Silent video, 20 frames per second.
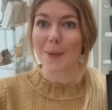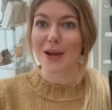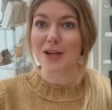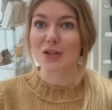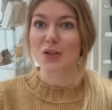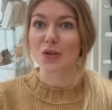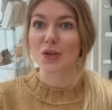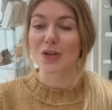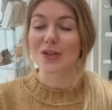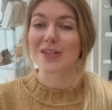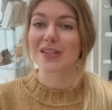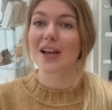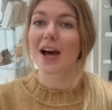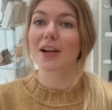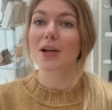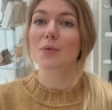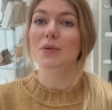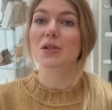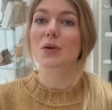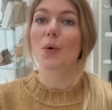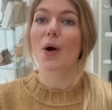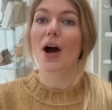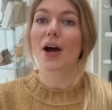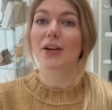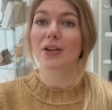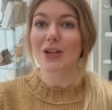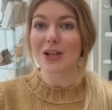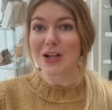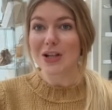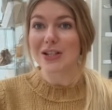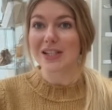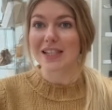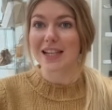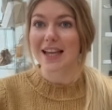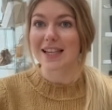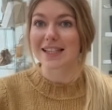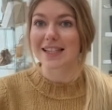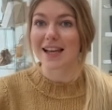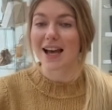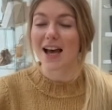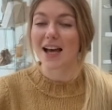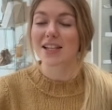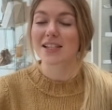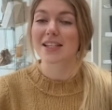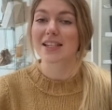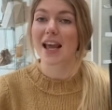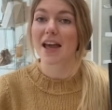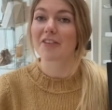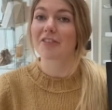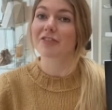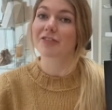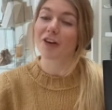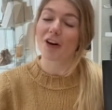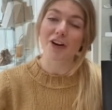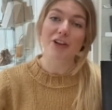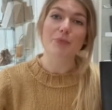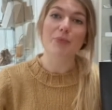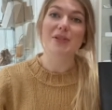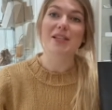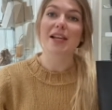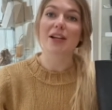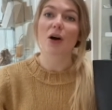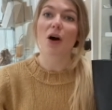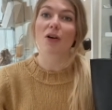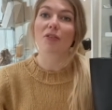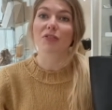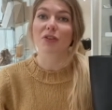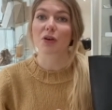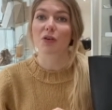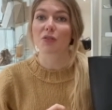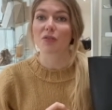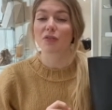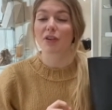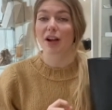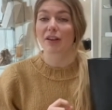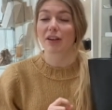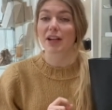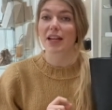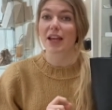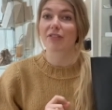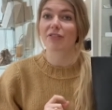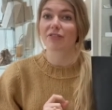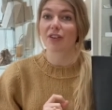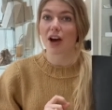make sure you sign up to our newsletter to get 5% off your very